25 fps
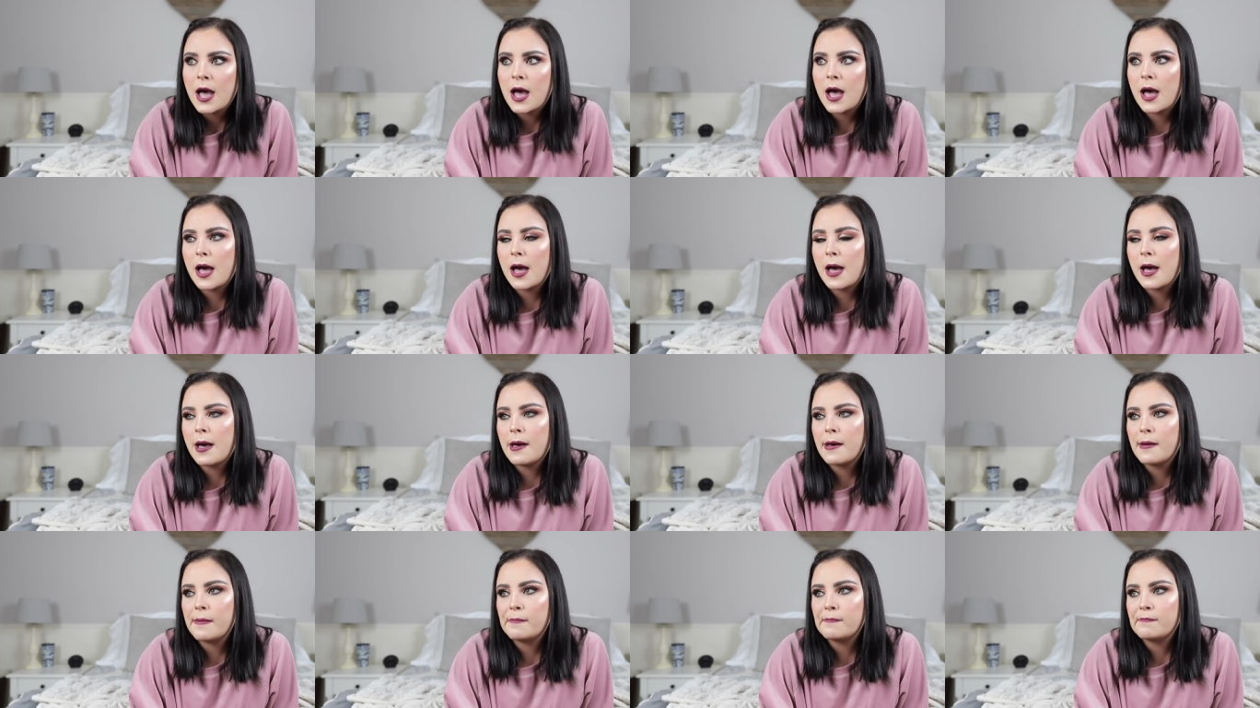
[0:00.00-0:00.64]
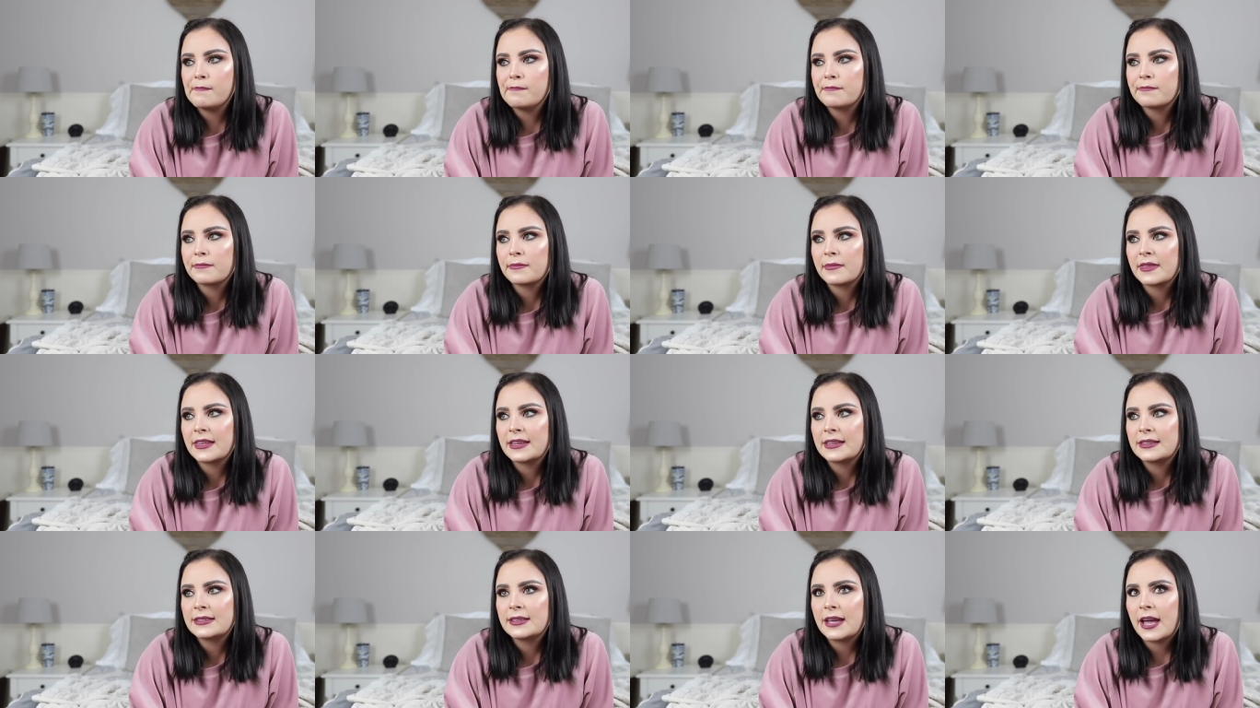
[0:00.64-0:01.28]
I
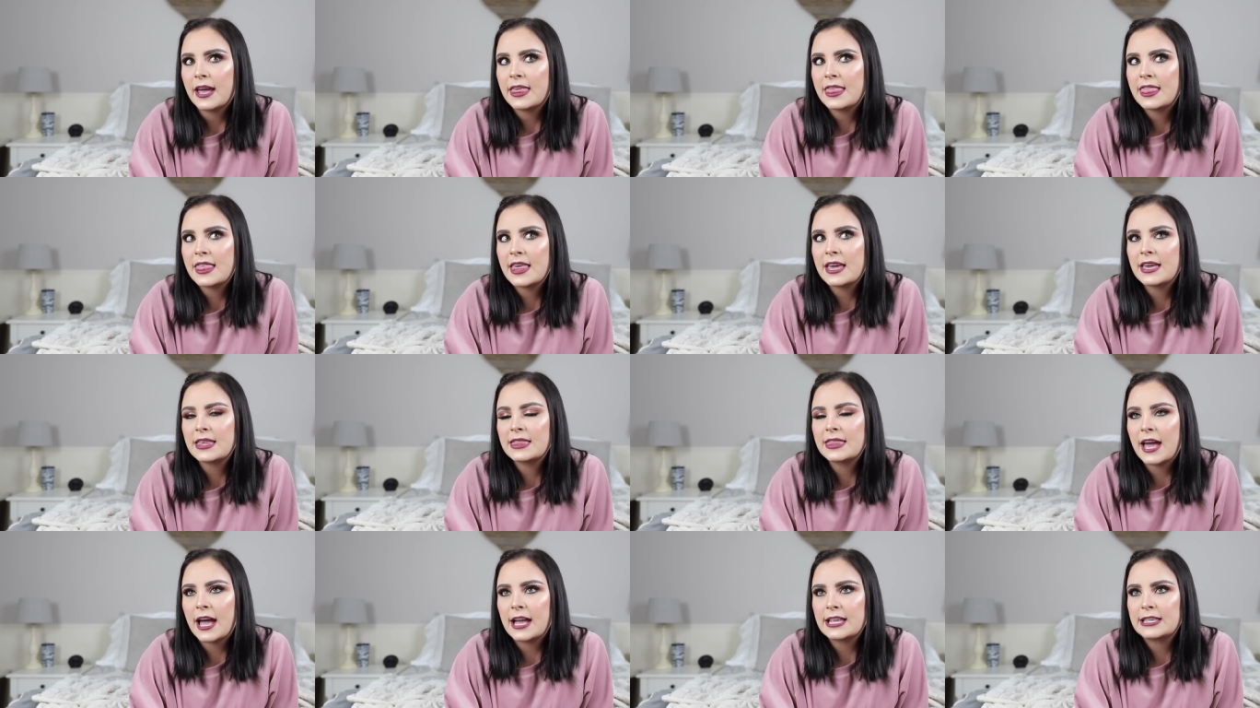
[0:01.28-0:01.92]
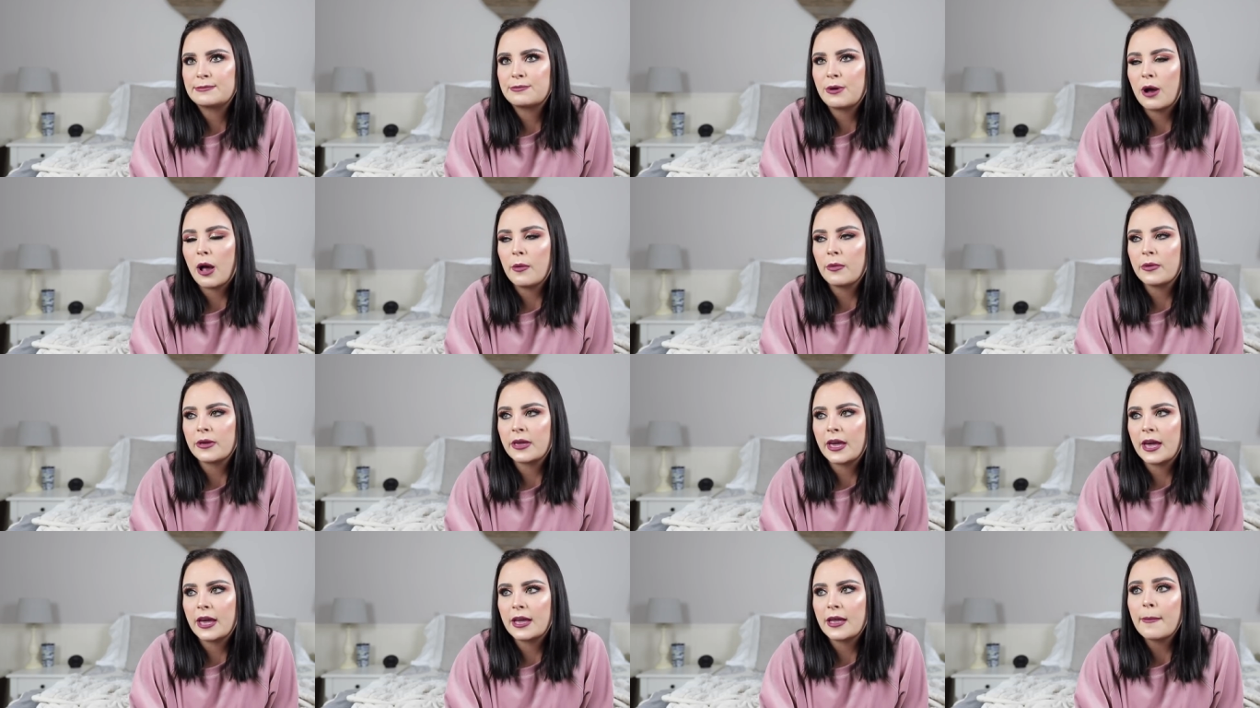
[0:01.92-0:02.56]
think that's
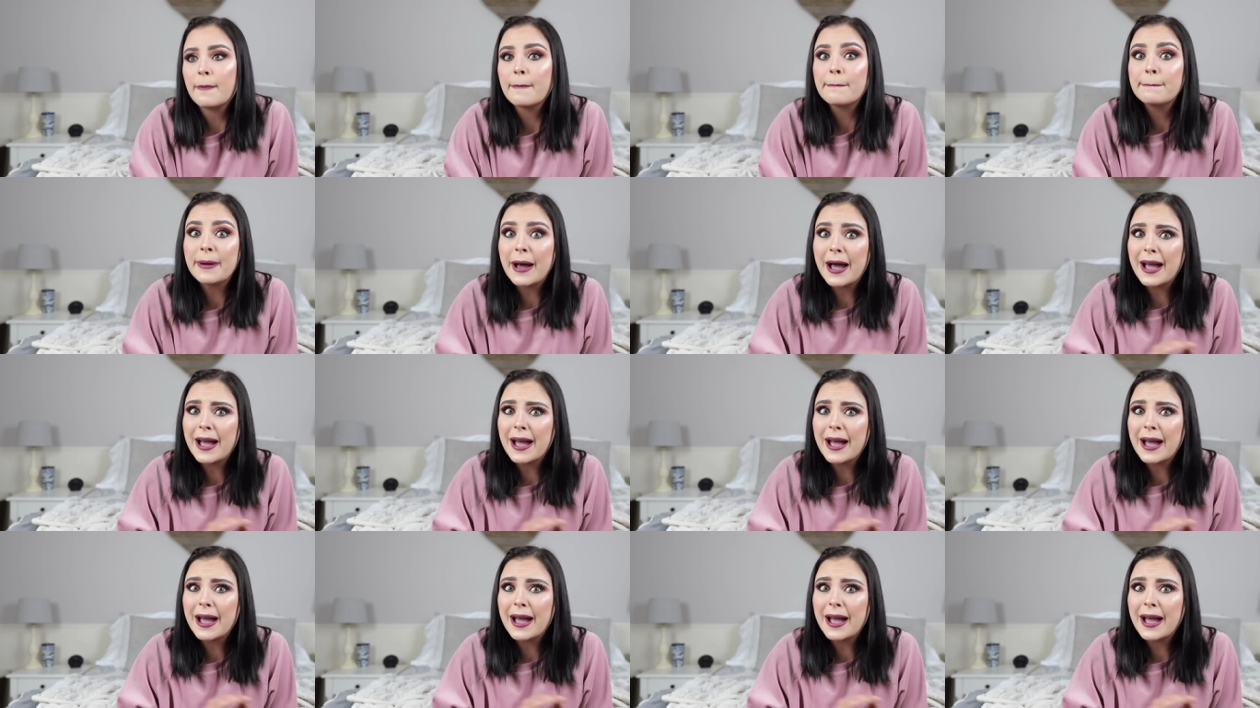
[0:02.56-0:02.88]
probably it.